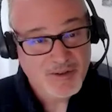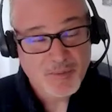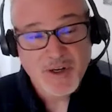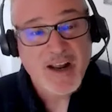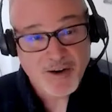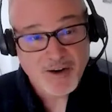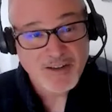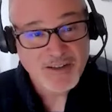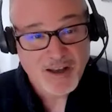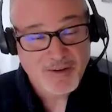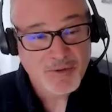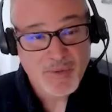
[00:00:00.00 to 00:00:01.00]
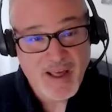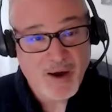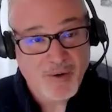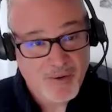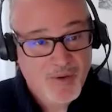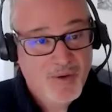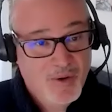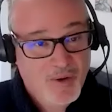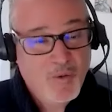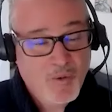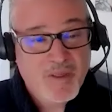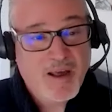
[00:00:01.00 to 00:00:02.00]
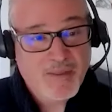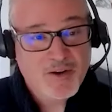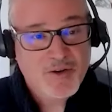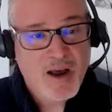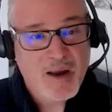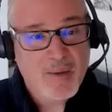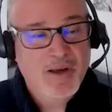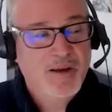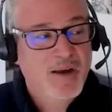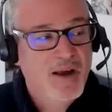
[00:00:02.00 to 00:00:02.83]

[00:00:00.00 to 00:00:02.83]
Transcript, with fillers: and protect ourselves without the tribe.